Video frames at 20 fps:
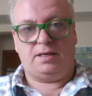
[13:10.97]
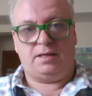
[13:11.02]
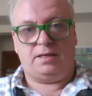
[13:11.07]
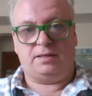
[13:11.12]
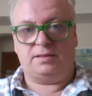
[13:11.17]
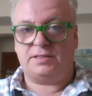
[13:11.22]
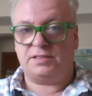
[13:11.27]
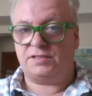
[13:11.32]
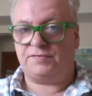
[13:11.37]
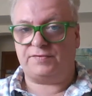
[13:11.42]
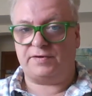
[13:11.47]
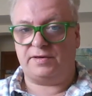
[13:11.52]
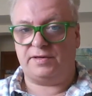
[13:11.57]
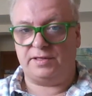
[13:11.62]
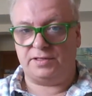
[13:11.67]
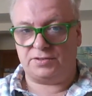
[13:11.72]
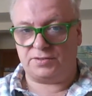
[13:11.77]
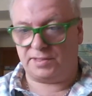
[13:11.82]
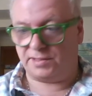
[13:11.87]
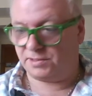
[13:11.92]
And this is very
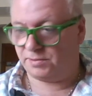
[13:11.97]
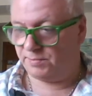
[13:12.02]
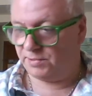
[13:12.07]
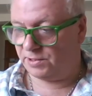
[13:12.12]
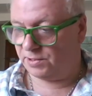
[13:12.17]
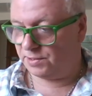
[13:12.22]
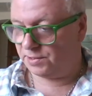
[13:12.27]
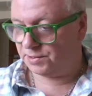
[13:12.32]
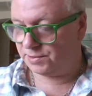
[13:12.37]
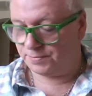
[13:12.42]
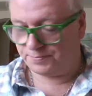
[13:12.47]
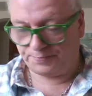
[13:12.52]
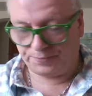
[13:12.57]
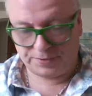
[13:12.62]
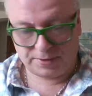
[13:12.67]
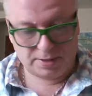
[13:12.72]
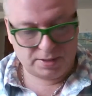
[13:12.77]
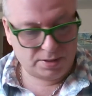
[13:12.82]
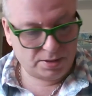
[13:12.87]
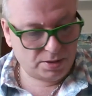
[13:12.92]
interesting because
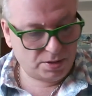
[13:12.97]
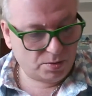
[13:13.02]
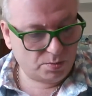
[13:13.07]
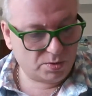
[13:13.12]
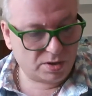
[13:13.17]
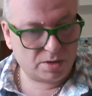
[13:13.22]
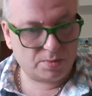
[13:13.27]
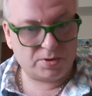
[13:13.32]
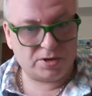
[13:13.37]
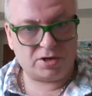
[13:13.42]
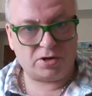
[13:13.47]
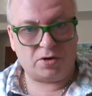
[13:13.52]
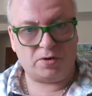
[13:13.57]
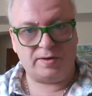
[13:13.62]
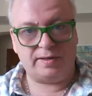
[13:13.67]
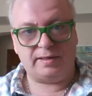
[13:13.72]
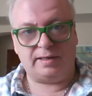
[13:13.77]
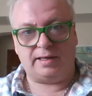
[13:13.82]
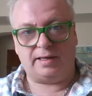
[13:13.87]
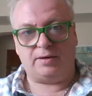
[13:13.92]
where we're
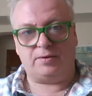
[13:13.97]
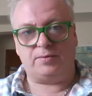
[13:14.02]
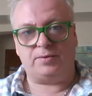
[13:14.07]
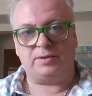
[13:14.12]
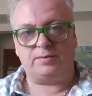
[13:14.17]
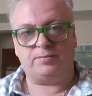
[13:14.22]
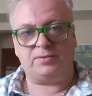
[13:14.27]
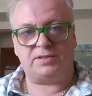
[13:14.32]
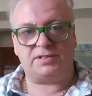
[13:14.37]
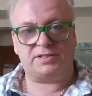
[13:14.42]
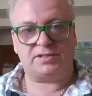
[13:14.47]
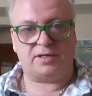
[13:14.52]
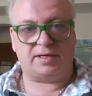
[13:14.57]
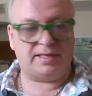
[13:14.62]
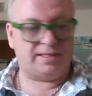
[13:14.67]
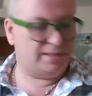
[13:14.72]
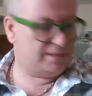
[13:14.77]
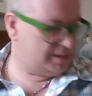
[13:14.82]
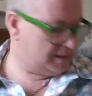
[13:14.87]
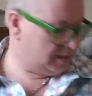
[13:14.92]
going now with
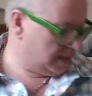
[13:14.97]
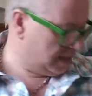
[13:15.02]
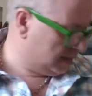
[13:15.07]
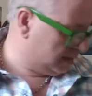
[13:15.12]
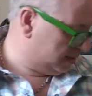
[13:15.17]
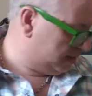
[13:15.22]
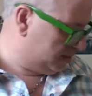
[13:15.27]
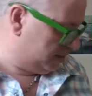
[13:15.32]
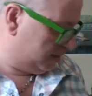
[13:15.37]
science and